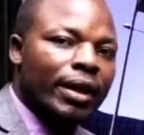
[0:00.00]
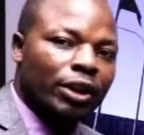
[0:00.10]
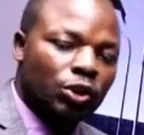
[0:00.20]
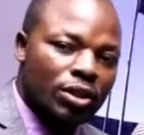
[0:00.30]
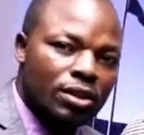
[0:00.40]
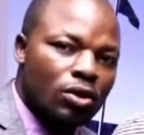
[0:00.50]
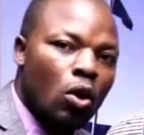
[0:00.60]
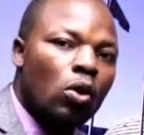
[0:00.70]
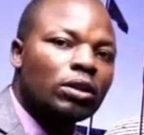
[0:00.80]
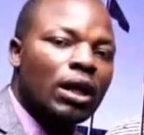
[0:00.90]
nations,
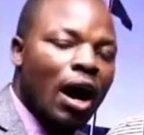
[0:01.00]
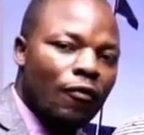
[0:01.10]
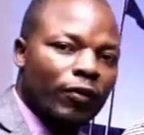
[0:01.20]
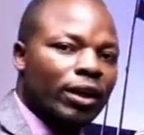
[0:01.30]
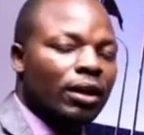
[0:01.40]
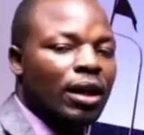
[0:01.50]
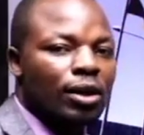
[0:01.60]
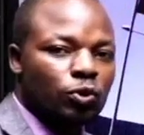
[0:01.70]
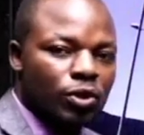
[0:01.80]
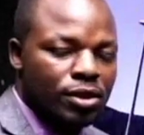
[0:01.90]
all the African
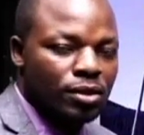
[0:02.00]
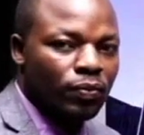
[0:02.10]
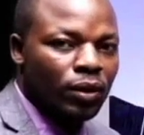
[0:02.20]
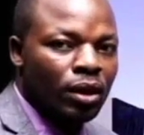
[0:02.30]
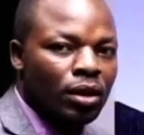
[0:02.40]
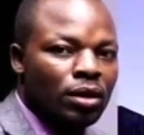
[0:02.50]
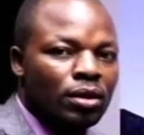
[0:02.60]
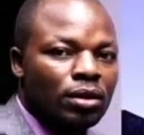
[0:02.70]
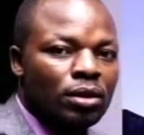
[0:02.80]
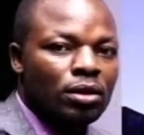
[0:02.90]
countries.
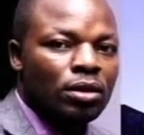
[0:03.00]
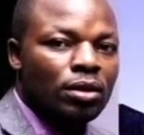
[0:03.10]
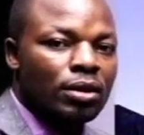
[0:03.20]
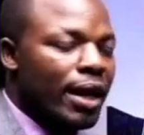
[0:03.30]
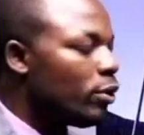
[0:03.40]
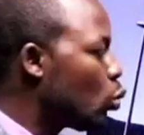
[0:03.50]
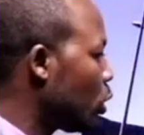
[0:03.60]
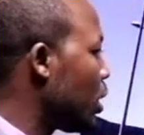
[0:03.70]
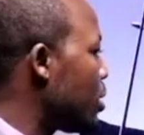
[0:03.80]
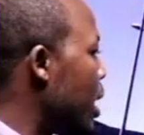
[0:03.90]
The
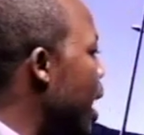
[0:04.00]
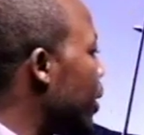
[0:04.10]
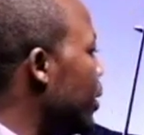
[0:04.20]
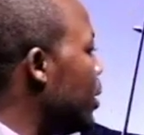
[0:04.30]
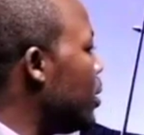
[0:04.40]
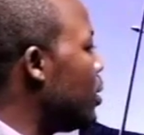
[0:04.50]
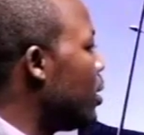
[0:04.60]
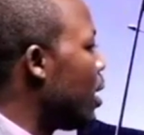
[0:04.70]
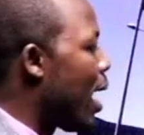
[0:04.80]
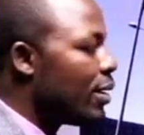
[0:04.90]
headquarters are in
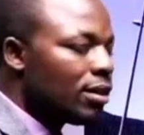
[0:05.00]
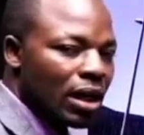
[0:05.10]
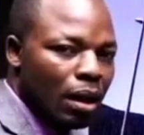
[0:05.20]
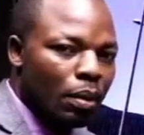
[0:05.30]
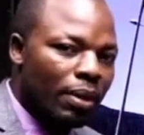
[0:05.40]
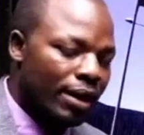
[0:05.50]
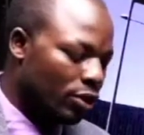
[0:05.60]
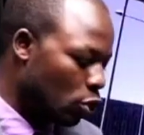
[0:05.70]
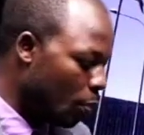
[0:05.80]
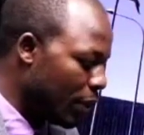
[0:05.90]
Addis Ababa,
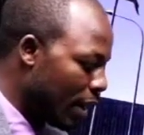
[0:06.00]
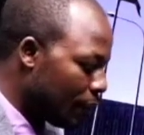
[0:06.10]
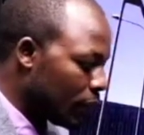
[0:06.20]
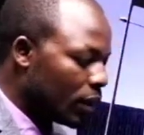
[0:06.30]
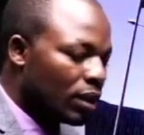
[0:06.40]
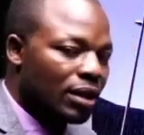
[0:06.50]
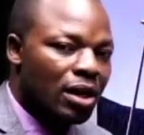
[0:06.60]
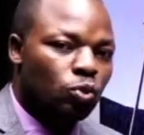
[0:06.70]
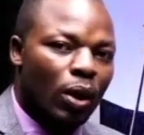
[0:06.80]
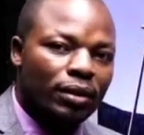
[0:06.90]
Ethiopia.
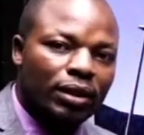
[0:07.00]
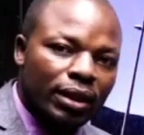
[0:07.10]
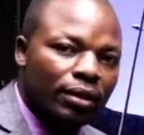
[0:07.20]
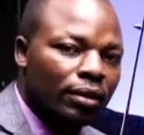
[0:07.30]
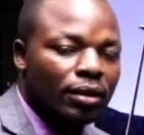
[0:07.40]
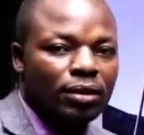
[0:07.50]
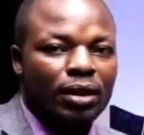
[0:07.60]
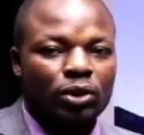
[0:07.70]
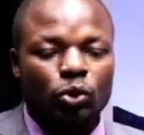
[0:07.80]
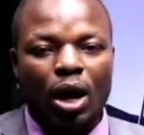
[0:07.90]
That's one thing that you